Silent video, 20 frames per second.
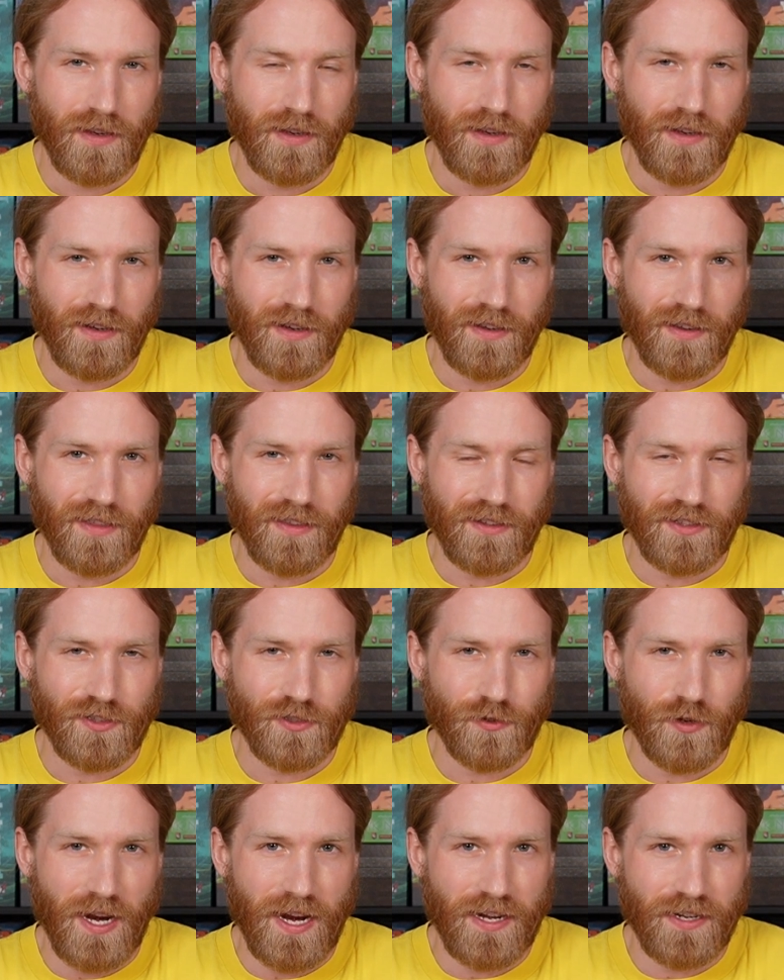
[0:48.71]
The
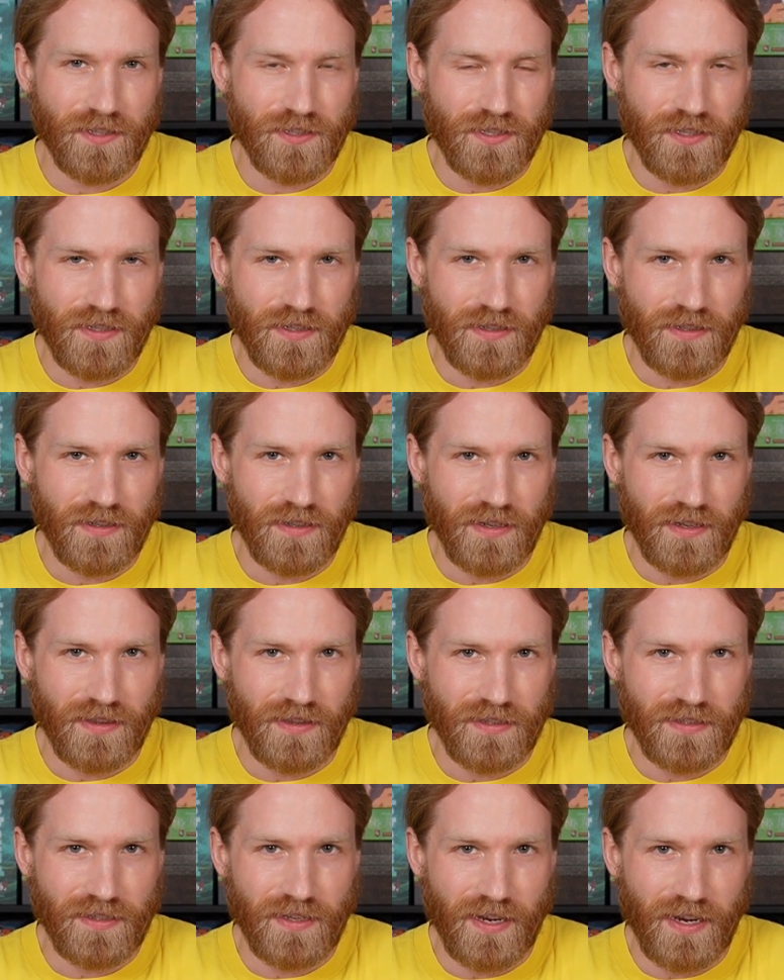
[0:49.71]
strategy in
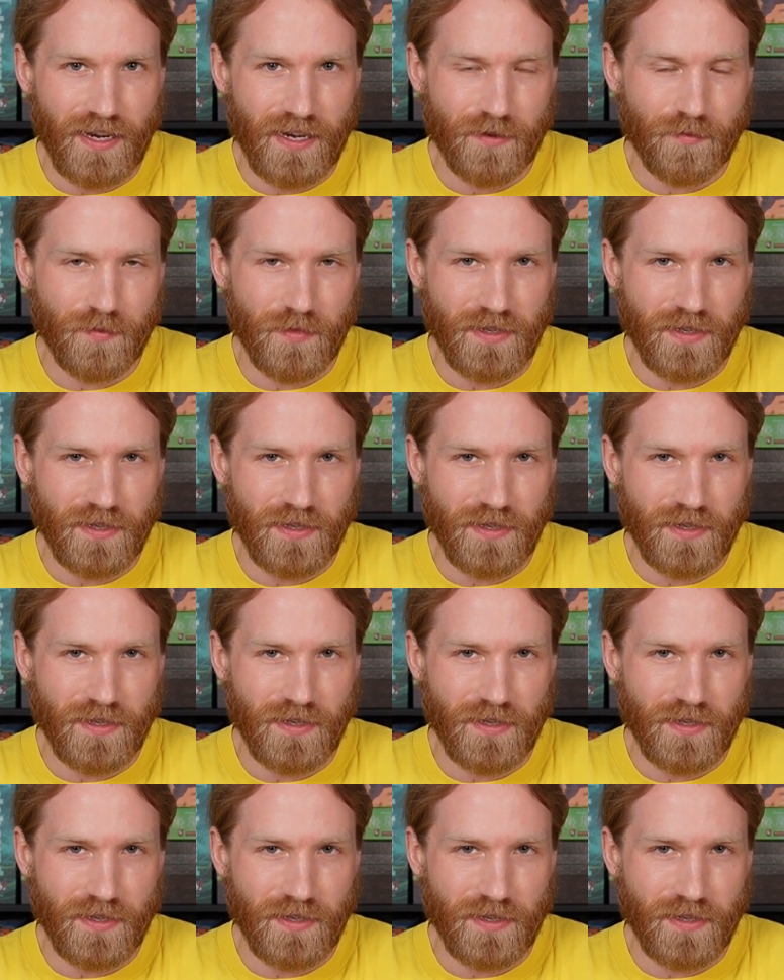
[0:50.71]
this game